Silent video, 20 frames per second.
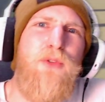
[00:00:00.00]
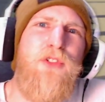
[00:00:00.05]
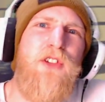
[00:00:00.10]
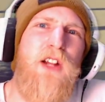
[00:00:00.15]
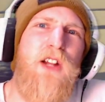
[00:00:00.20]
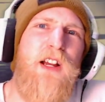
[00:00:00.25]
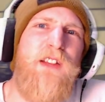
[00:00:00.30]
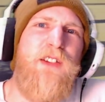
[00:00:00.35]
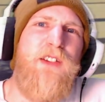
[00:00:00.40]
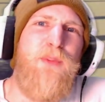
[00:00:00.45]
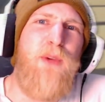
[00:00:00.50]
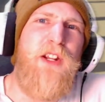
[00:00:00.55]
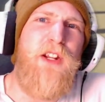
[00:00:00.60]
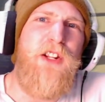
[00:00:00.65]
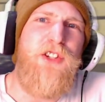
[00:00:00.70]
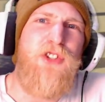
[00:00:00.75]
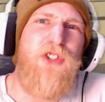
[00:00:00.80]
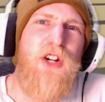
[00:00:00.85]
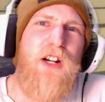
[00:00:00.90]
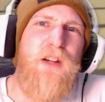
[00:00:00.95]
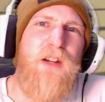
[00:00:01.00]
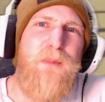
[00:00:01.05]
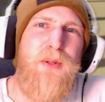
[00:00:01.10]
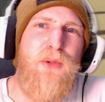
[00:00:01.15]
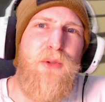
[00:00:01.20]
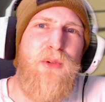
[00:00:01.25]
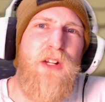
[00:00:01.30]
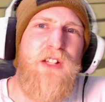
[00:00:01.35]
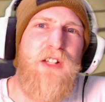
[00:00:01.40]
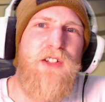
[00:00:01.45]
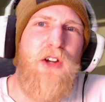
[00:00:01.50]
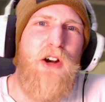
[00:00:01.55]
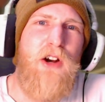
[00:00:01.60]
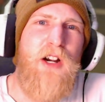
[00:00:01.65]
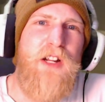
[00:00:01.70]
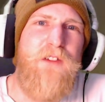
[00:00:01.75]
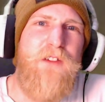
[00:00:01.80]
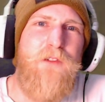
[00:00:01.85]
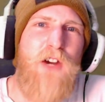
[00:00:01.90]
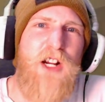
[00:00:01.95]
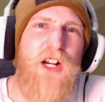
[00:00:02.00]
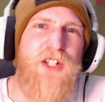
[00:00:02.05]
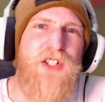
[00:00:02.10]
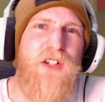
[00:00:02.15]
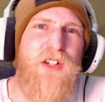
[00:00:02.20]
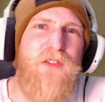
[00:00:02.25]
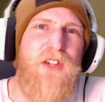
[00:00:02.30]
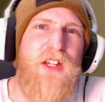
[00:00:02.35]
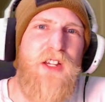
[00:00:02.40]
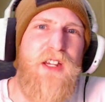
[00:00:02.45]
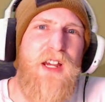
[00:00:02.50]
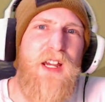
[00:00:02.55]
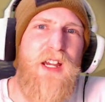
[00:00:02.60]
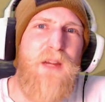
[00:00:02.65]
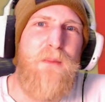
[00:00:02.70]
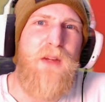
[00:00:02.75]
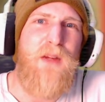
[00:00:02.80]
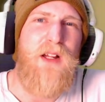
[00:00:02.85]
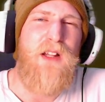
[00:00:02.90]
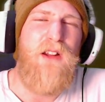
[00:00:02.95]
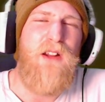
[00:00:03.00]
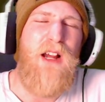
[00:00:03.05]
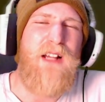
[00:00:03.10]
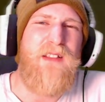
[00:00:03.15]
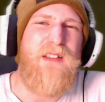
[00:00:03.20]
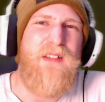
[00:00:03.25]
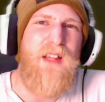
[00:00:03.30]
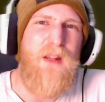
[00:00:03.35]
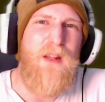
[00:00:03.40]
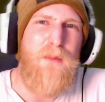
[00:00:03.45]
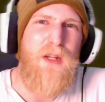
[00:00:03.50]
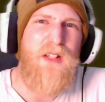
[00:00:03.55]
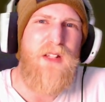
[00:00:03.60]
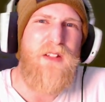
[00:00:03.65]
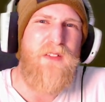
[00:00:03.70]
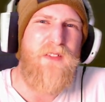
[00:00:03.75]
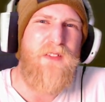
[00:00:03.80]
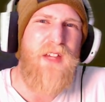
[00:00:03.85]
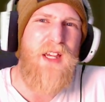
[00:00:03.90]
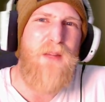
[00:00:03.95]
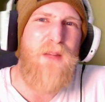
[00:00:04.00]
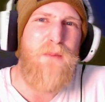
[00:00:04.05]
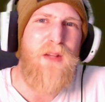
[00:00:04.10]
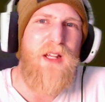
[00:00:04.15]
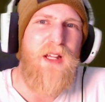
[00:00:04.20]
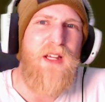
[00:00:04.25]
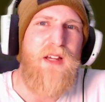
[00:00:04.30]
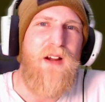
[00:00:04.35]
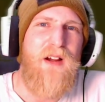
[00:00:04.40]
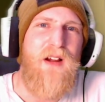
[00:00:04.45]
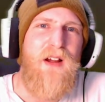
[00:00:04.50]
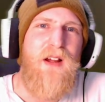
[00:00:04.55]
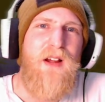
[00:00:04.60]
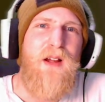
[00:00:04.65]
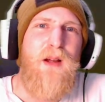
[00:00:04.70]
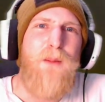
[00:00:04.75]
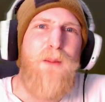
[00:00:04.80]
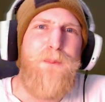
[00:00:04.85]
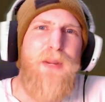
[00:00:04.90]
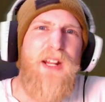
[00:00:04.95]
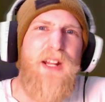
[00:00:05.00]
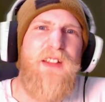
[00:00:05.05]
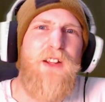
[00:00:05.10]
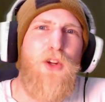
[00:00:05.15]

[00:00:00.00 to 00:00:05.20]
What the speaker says: slice is where you try to build a tiny fraction of your game, like 10 minutes of gameplay, but at